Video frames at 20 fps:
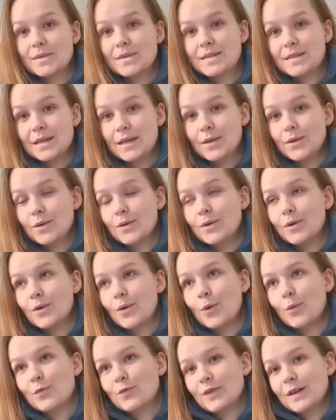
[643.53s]
See you
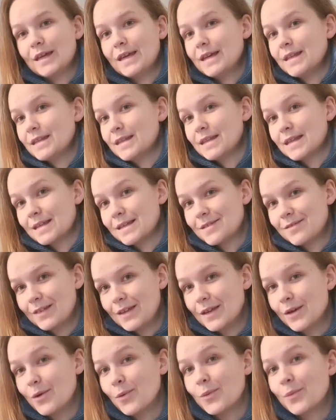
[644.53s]
hopefully in the next
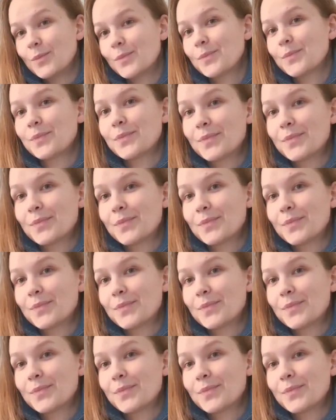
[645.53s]
video.